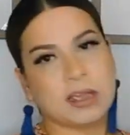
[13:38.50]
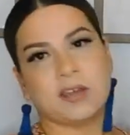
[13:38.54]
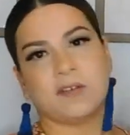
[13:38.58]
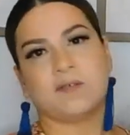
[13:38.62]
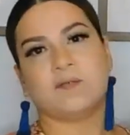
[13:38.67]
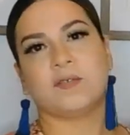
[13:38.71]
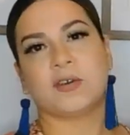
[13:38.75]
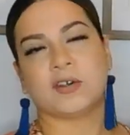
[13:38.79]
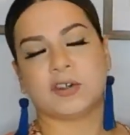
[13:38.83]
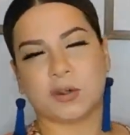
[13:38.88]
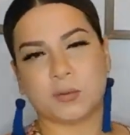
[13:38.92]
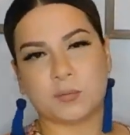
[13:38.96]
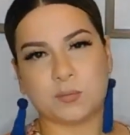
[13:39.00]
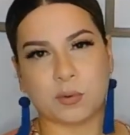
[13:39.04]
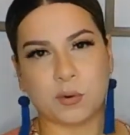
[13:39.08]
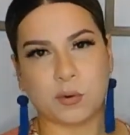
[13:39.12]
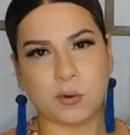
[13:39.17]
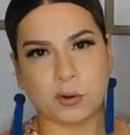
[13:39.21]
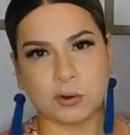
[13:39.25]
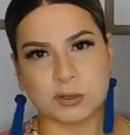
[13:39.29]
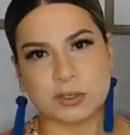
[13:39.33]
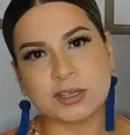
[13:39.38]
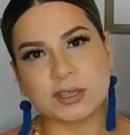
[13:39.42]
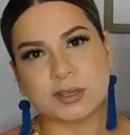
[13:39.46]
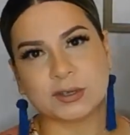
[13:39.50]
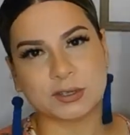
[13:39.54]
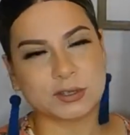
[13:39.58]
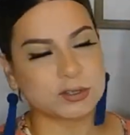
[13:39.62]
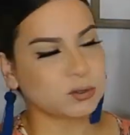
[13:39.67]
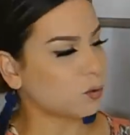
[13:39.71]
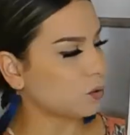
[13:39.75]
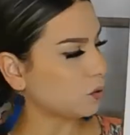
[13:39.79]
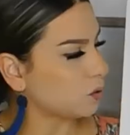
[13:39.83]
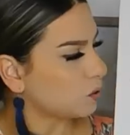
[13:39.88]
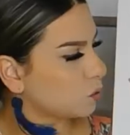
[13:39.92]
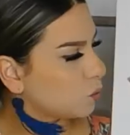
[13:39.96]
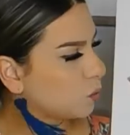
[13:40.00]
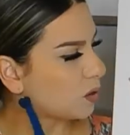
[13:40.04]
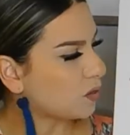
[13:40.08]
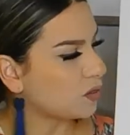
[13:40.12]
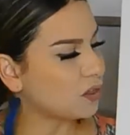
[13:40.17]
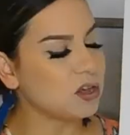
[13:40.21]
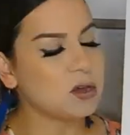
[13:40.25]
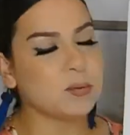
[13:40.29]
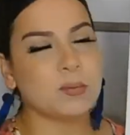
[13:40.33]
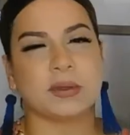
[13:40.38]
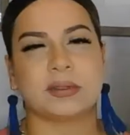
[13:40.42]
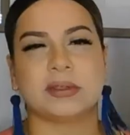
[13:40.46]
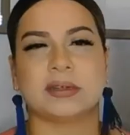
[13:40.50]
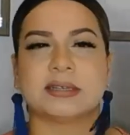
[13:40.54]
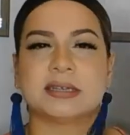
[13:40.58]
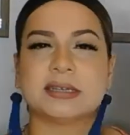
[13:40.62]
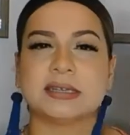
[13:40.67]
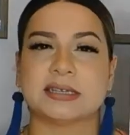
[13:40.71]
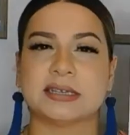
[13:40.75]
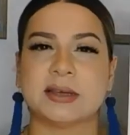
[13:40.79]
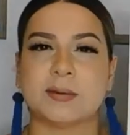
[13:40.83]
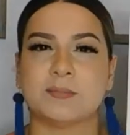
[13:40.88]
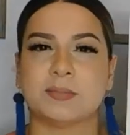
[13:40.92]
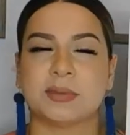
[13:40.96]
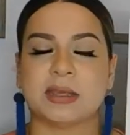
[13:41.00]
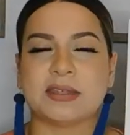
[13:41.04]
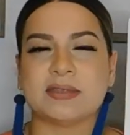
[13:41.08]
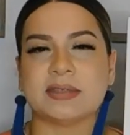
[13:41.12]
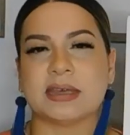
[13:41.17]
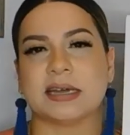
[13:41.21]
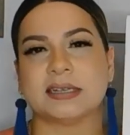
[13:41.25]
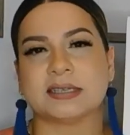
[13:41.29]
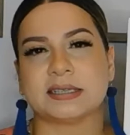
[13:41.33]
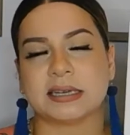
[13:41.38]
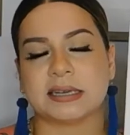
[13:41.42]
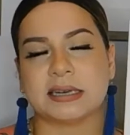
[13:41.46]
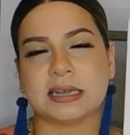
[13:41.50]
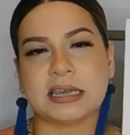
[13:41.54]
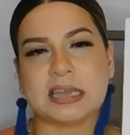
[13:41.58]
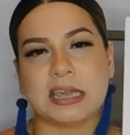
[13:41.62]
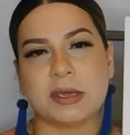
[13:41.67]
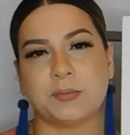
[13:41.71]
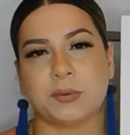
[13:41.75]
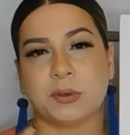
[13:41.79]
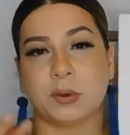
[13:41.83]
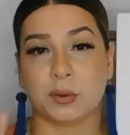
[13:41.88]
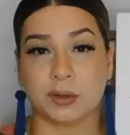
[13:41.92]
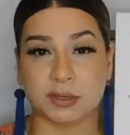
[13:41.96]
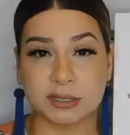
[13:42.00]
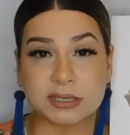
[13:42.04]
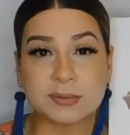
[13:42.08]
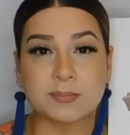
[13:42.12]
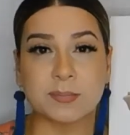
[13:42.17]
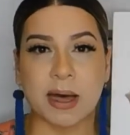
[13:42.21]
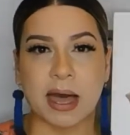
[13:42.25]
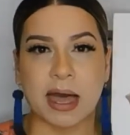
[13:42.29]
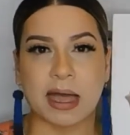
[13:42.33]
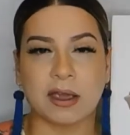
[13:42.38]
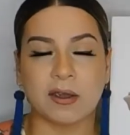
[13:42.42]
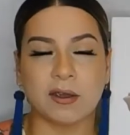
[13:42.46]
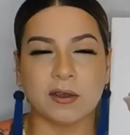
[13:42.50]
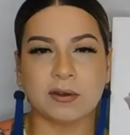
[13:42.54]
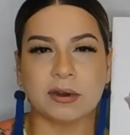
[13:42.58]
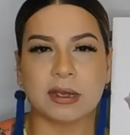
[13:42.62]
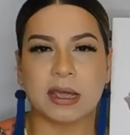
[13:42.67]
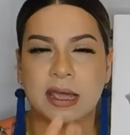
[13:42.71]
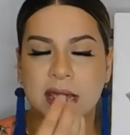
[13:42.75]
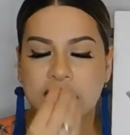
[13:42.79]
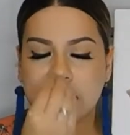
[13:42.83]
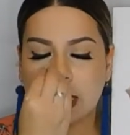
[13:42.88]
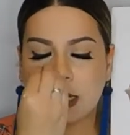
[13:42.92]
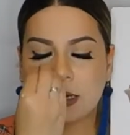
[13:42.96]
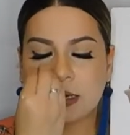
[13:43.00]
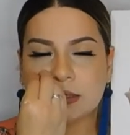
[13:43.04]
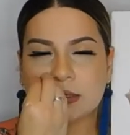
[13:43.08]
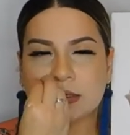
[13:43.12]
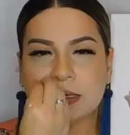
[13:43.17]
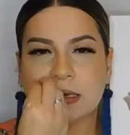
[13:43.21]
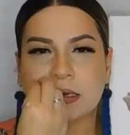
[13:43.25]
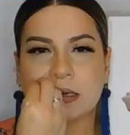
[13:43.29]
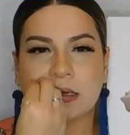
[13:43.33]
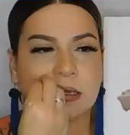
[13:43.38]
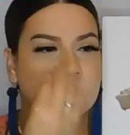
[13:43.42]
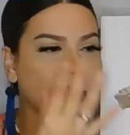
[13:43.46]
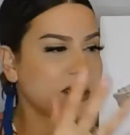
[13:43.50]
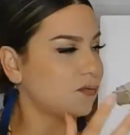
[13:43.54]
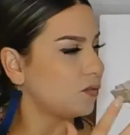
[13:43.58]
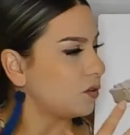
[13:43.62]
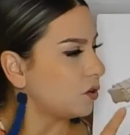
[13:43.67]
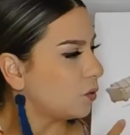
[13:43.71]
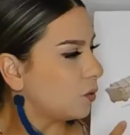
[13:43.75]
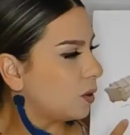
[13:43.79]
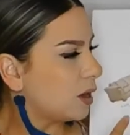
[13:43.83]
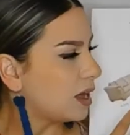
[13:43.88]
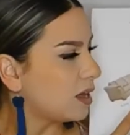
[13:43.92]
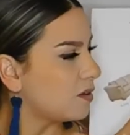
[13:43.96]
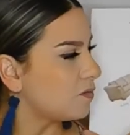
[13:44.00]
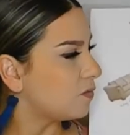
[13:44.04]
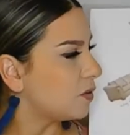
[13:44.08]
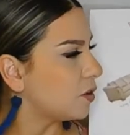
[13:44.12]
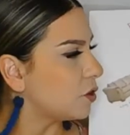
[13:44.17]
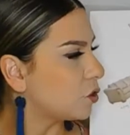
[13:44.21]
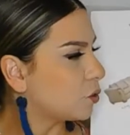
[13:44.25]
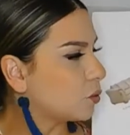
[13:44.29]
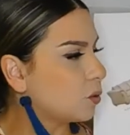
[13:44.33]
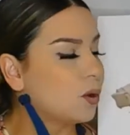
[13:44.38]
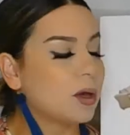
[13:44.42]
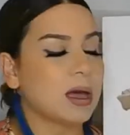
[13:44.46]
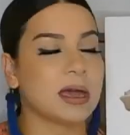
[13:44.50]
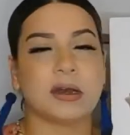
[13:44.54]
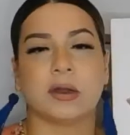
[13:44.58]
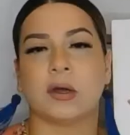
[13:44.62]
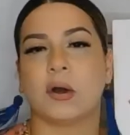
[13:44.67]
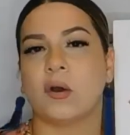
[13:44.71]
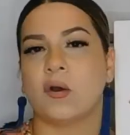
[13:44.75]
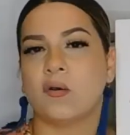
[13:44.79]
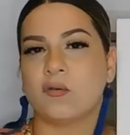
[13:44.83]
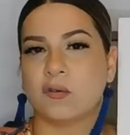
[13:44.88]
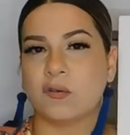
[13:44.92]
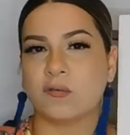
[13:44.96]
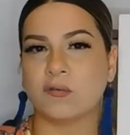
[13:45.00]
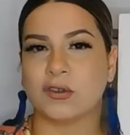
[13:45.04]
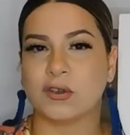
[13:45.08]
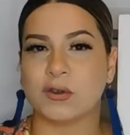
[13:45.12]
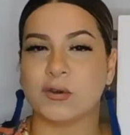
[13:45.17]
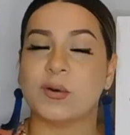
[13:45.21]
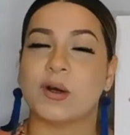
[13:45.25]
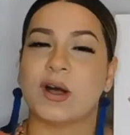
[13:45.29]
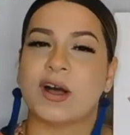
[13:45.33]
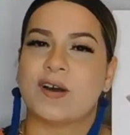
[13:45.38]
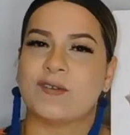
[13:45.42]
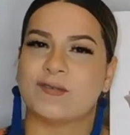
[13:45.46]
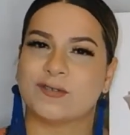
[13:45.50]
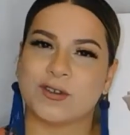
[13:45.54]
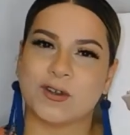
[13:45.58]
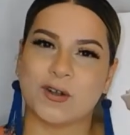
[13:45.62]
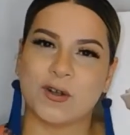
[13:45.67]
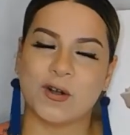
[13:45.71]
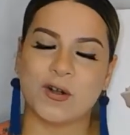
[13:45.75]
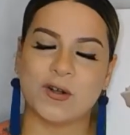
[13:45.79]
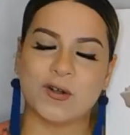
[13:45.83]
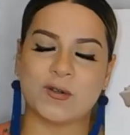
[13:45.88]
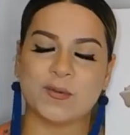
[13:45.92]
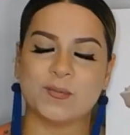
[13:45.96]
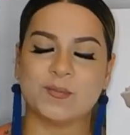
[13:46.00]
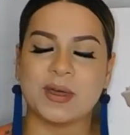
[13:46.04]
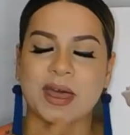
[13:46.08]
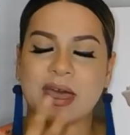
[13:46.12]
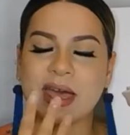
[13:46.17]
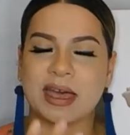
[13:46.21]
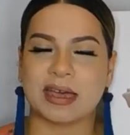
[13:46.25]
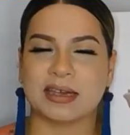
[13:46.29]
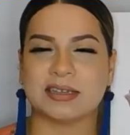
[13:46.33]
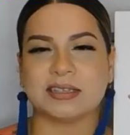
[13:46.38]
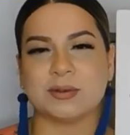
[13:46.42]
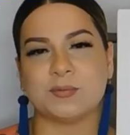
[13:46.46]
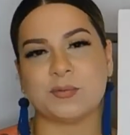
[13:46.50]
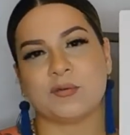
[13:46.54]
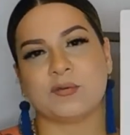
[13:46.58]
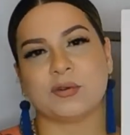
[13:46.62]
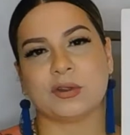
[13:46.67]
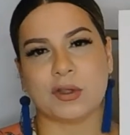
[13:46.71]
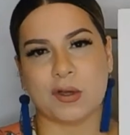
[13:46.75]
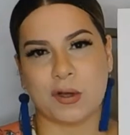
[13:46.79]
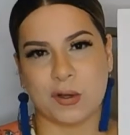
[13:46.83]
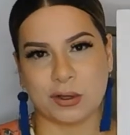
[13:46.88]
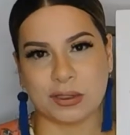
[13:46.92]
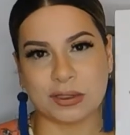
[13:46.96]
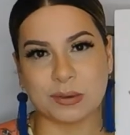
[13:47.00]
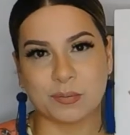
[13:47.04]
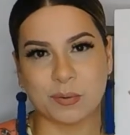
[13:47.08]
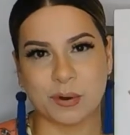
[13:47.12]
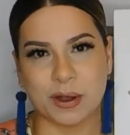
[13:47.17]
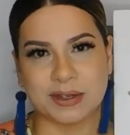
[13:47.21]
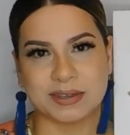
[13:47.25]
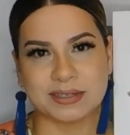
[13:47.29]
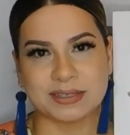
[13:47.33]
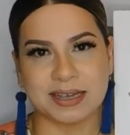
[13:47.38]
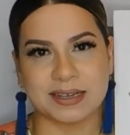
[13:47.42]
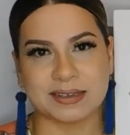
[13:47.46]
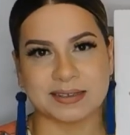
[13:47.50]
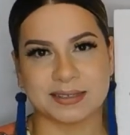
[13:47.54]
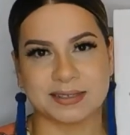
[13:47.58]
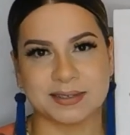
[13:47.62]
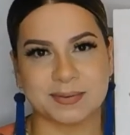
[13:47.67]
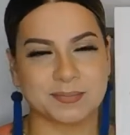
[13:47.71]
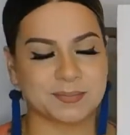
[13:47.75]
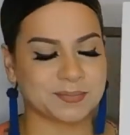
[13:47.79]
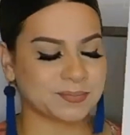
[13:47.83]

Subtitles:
vision board to the stores with you, but this is something that's going to keep you inspired, and it's going to give you a visual and an overview of your home as you move along in the process.